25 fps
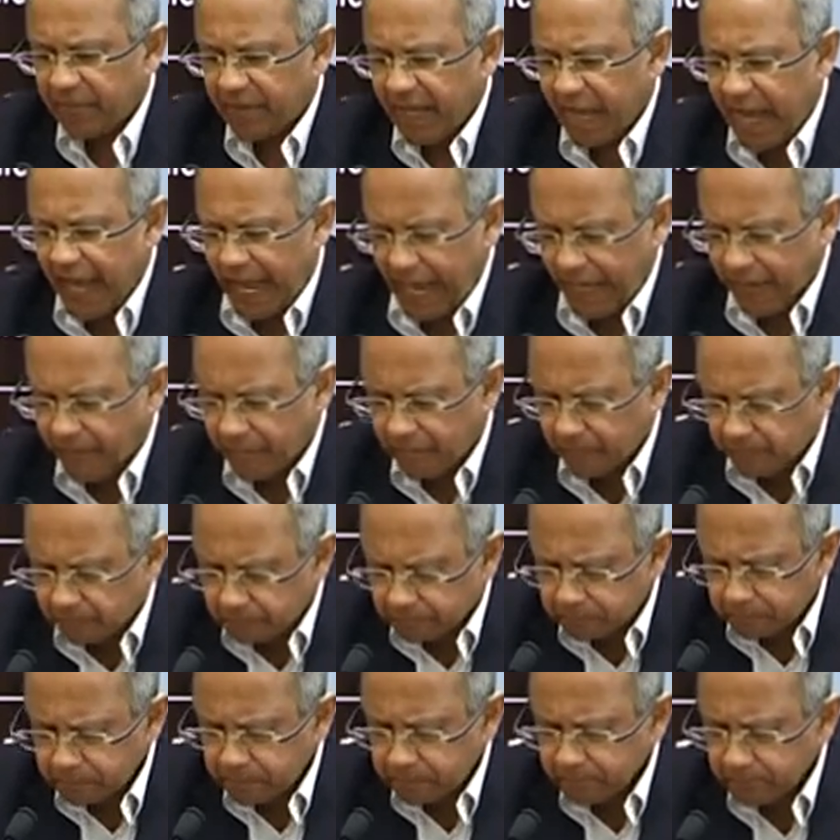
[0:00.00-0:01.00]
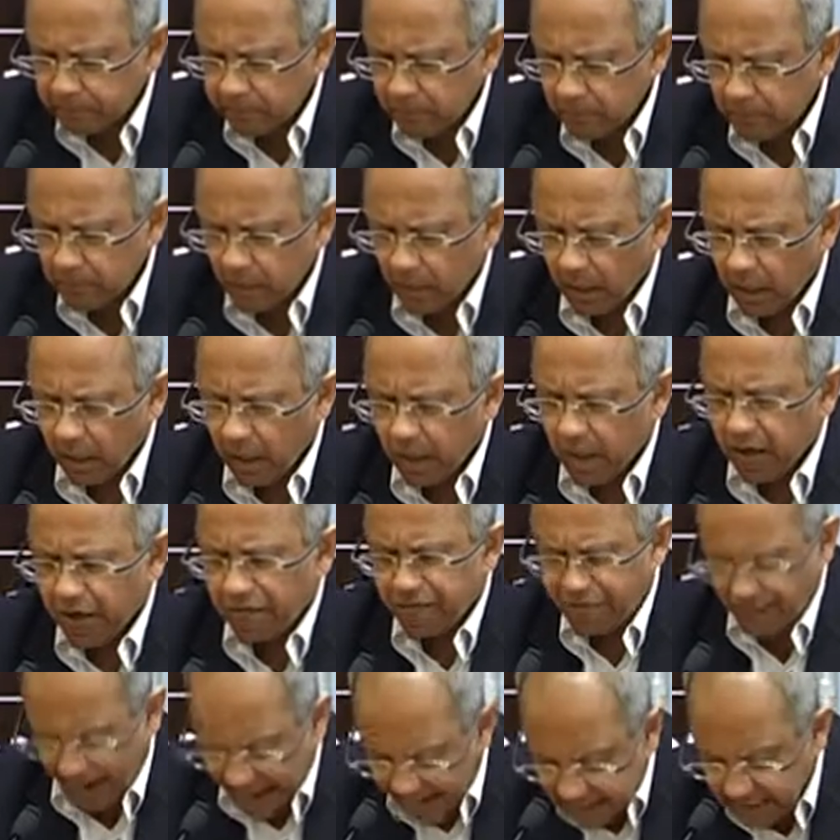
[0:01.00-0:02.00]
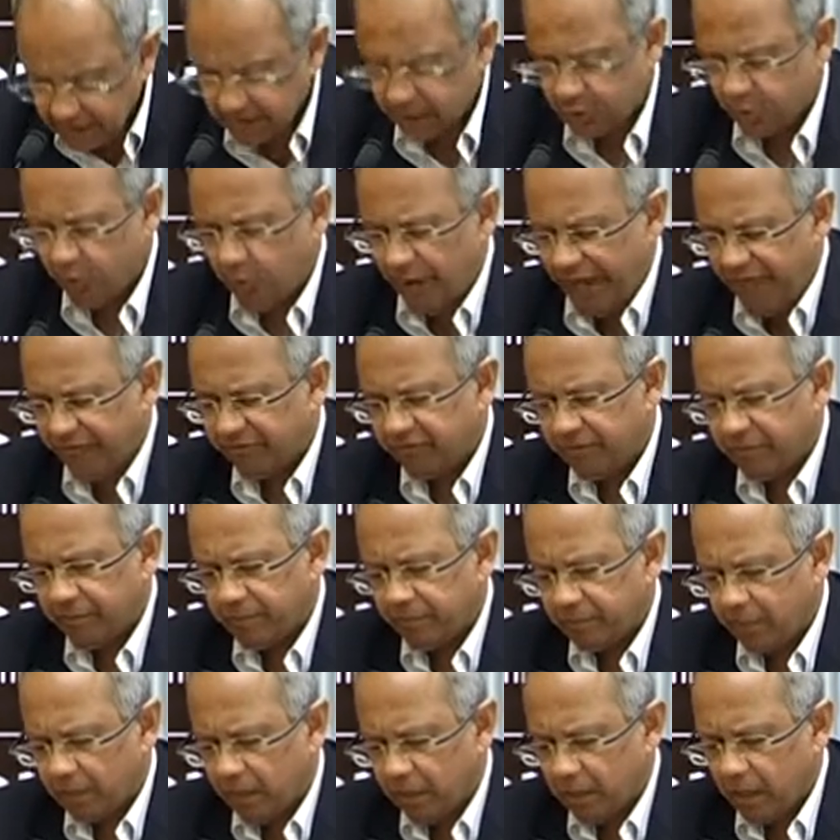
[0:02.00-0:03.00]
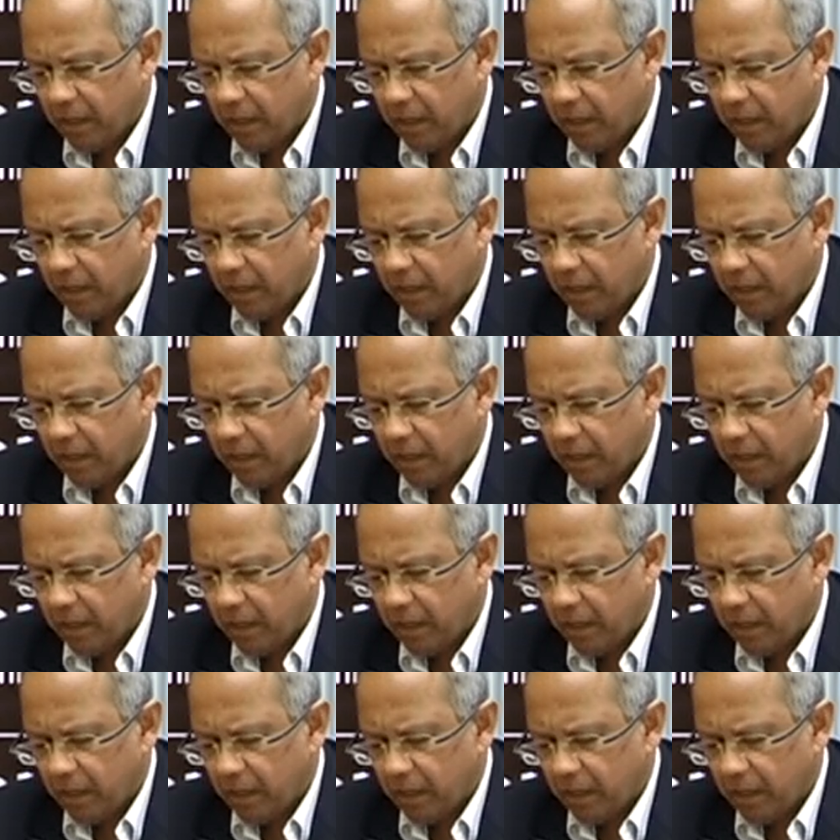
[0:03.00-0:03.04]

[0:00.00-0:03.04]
And faced with